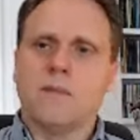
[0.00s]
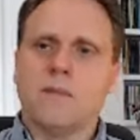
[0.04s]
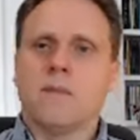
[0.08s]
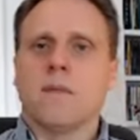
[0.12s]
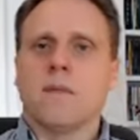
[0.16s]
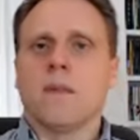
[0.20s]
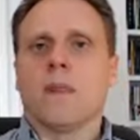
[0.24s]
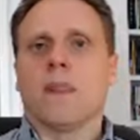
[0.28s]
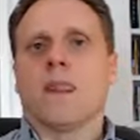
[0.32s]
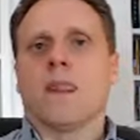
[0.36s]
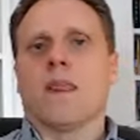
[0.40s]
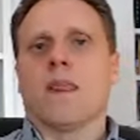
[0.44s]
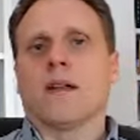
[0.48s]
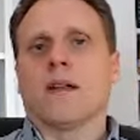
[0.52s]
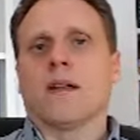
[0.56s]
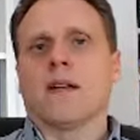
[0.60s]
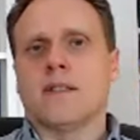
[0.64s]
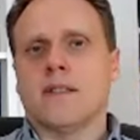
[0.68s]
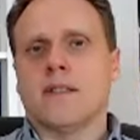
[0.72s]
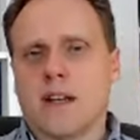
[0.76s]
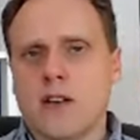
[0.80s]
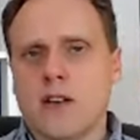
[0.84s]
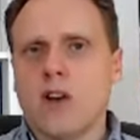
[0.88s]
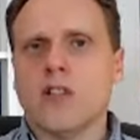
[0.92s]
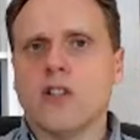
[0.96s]

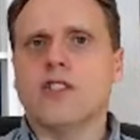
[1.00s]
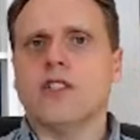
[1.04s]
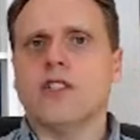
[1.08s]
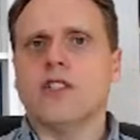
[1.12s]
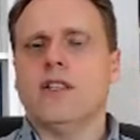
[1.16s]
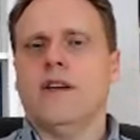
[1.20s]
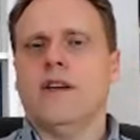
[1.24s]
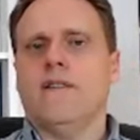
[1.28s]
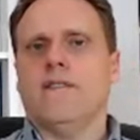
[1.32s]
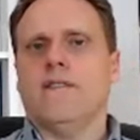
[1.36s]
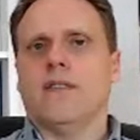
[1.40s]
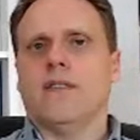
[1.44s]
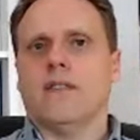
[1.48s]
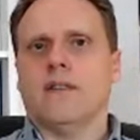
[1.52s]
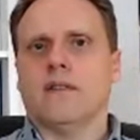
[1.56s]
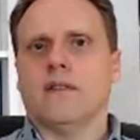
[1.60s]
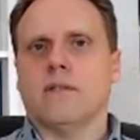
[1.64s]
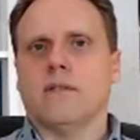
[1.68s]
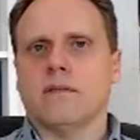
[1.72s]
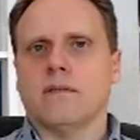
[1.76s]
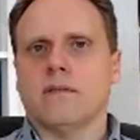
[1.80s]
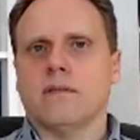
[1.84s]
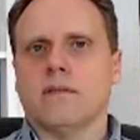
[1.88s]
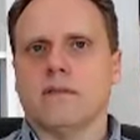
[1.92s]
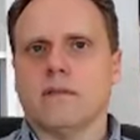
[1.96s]
technology,
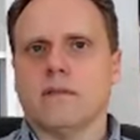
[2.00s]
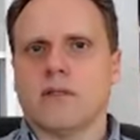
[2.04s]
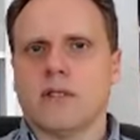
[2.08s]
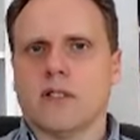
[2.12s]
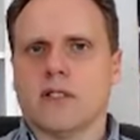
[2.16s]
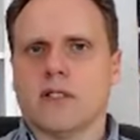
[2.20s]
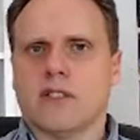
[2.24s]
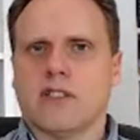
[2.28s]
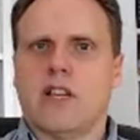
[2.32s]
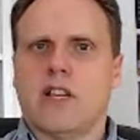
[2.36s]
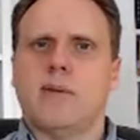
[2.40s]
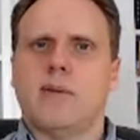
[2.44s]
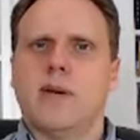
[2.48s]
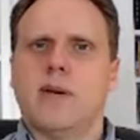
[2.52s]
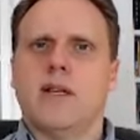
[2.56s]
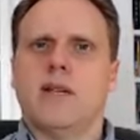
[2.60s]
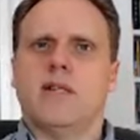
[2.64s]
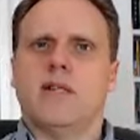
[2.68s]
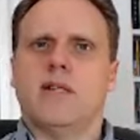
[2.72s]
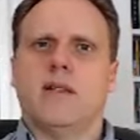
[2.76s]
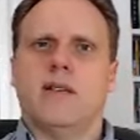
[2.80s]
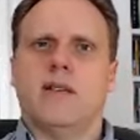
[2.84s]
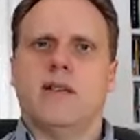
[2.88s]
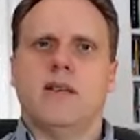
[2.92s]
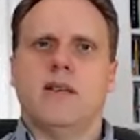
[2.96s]
sustainability,
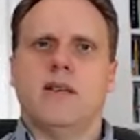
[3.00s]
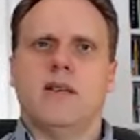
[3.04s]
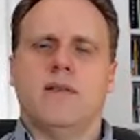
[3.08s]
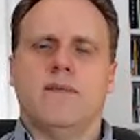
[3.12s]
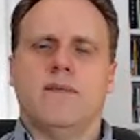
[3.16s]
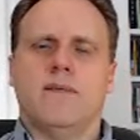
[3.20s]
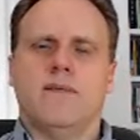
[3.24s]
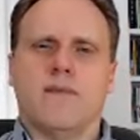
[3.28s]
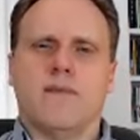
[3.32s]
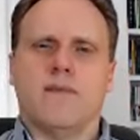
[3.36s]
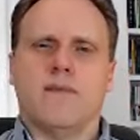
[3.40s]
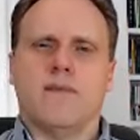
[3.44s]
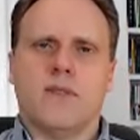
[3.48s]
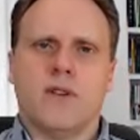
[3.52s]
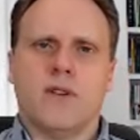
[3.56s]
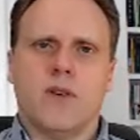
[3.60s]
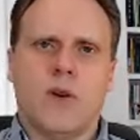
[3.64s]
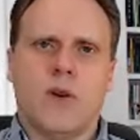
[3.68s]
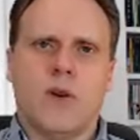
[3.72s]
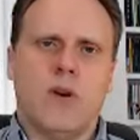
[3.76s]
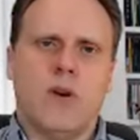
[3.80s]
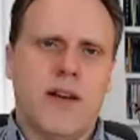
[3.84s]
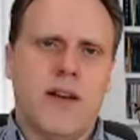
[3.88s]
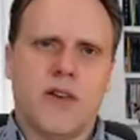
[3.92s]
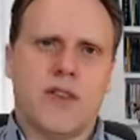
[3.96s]
everything that
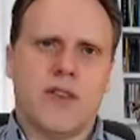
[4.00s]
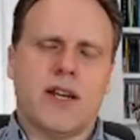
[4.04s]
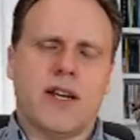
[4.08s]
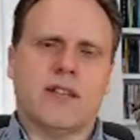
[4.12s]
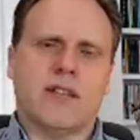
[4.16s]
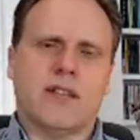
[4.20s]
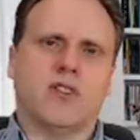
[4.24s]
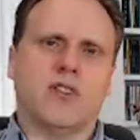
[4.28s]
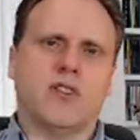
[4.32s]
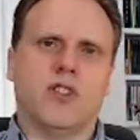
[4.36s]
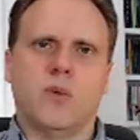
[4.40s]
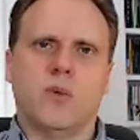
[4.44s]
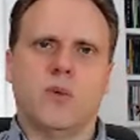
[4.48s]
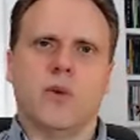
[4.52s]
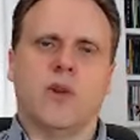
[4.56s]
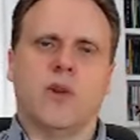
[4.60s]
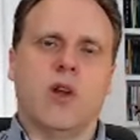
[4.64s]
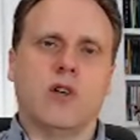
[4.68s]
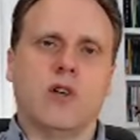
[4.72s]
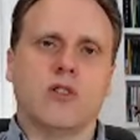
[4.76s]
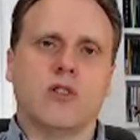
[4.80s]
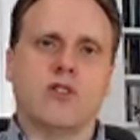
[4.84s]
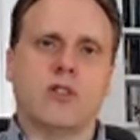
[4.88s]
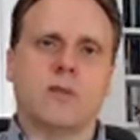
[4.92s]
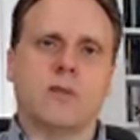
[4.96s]
has to do with long-term
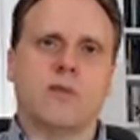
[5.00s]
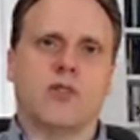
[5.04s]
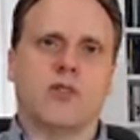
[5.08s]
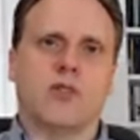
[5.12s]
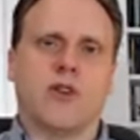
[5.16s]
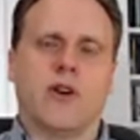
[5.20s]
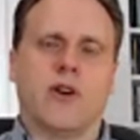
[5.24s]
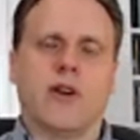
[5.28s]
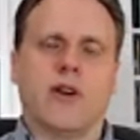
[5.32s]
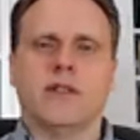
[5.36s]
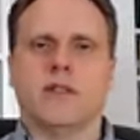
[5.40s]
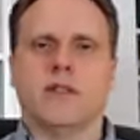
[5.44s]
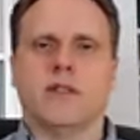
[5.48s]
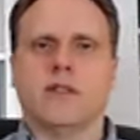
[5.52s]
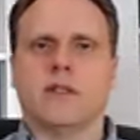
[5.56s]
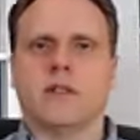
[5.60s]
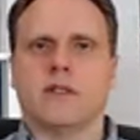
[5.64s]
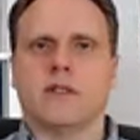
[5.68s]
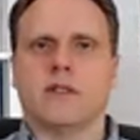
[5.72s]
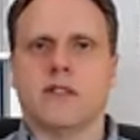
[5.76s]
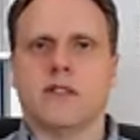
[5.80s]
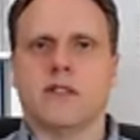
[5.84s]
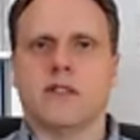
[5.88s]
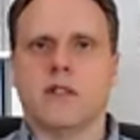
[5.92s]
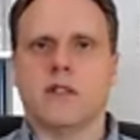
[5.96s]
trends,
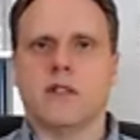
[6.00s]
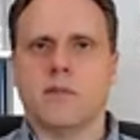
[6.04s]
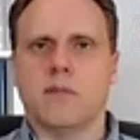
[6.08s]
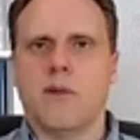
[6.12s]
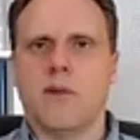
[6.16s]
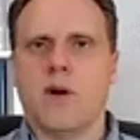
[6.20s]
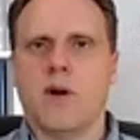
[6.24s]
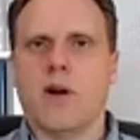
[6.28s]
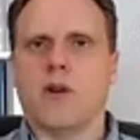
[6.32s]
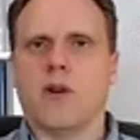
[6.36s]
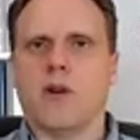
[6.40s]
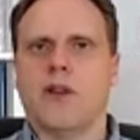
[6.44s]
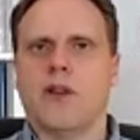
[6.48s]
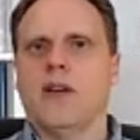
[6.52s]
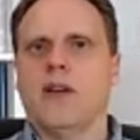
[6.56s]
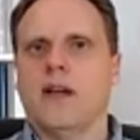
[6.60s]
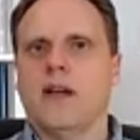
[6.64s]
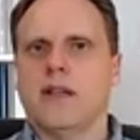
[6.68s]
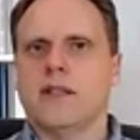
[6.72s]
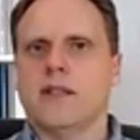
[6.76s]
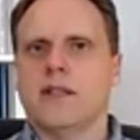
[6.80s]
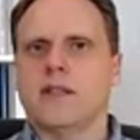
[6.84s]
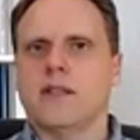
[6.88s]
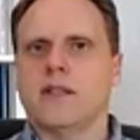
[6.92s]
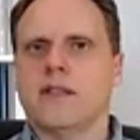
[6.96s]
demography,
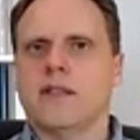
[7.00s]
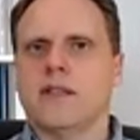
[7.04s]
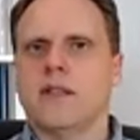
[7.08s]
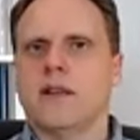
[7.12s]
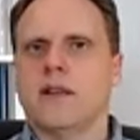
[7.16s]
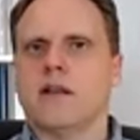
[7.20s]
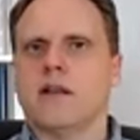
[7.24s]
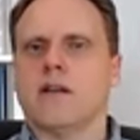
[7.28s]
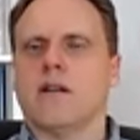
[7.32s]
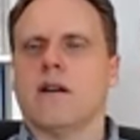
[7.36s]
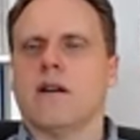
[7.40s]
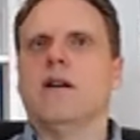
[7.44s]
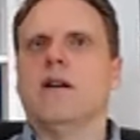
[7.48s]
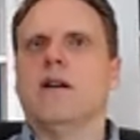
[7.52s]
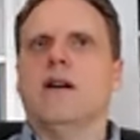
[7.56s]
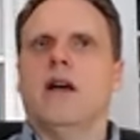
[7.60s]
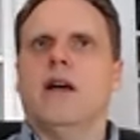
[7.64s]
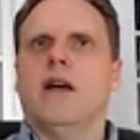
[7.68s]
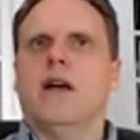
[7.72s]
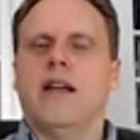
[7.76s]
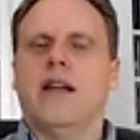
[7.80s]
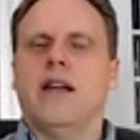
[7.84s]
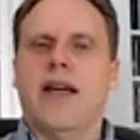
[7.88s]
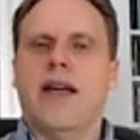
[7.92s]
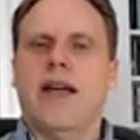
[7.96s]
etc., and
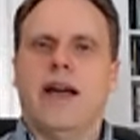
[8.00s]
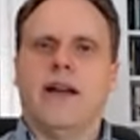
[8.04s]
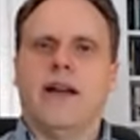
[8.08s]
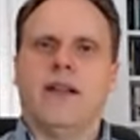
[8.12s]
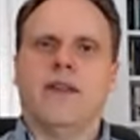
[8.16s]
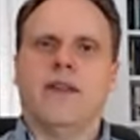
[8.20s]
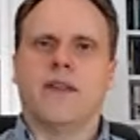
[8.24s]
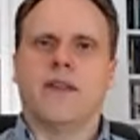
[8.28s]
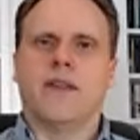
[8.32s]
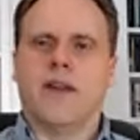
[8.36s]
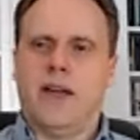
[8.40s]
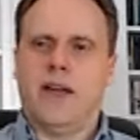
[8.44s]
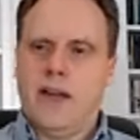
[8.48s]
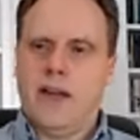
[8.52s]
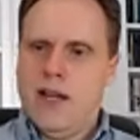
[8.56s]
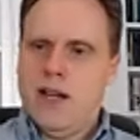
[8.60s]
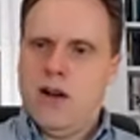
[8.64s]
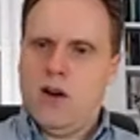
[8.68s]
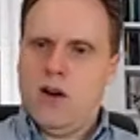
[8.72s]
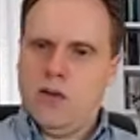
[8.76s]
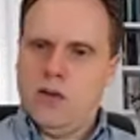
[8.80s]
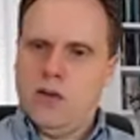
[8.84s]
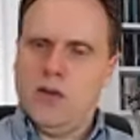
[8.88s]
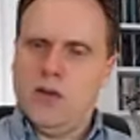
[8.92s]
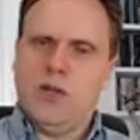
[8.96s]
healthcare on
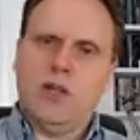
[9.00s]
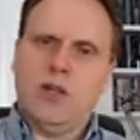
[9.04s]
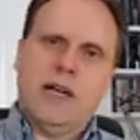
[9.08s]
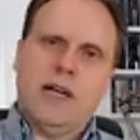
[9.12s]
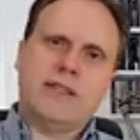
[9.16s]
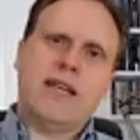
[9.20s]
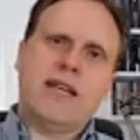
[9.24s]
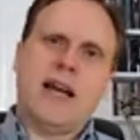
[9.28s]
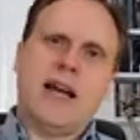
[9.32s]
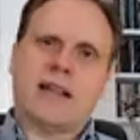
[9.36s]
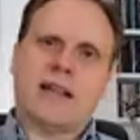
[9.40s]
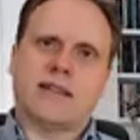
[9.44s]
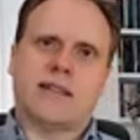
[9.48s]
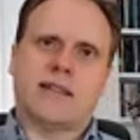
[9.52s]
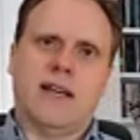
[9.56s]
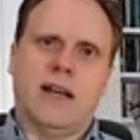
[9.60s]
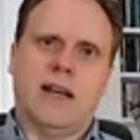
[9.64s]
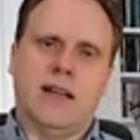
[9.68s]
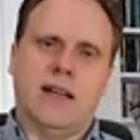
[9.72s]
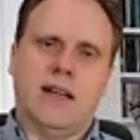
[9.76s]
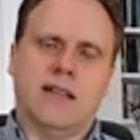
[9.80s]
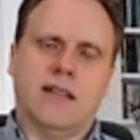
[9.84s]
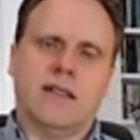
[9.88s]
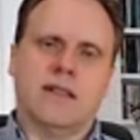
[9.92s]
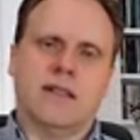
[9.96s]
the attack
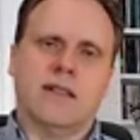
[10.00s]
side.